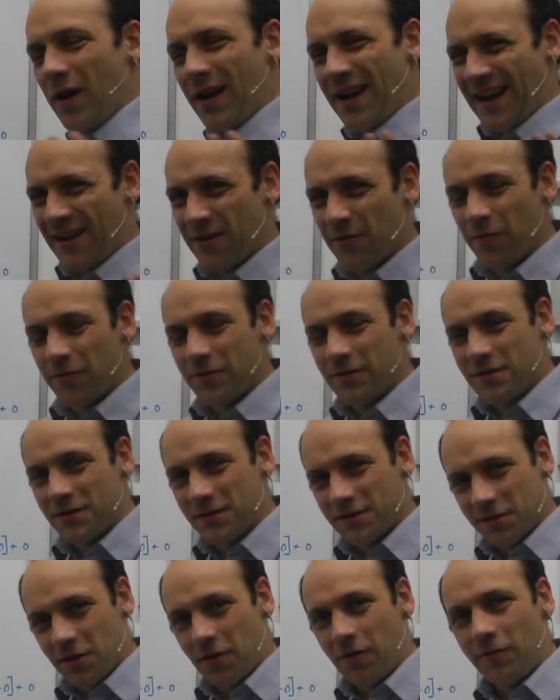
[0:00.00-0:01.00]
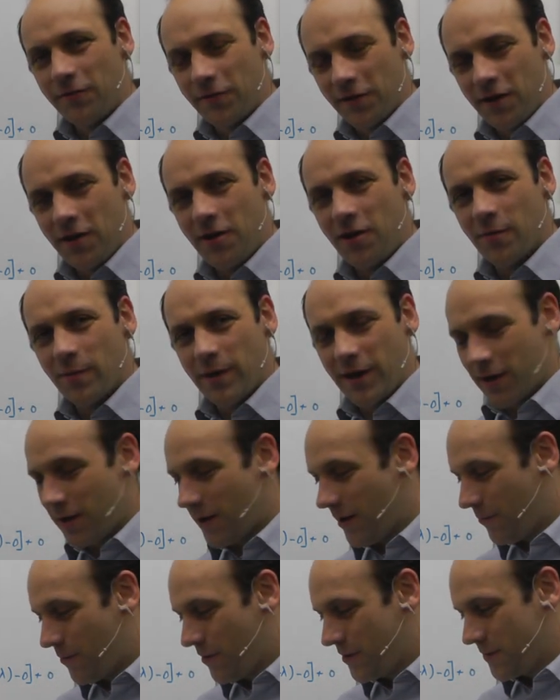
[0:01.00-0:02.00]
in order to solve the cubic,
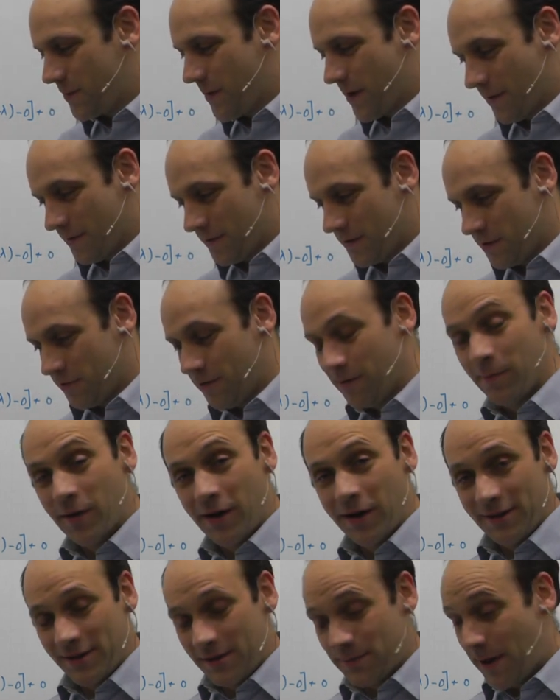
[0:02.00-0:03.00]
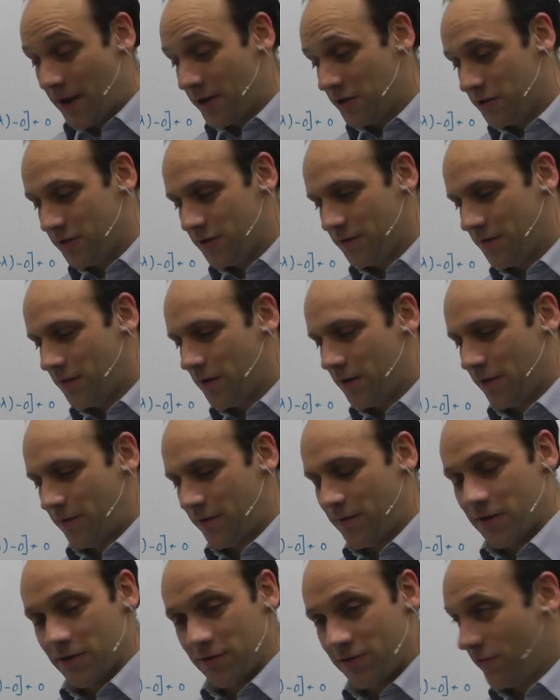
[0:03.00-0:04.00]
I want to be able to do it by inspection to find the
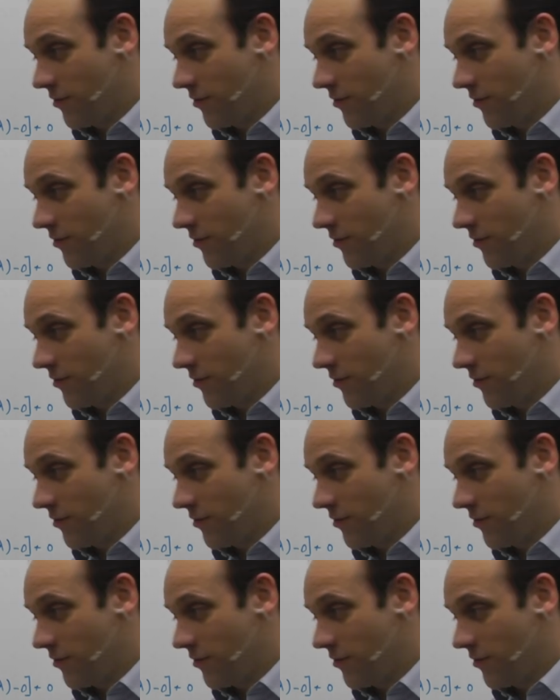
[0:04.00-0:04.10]
first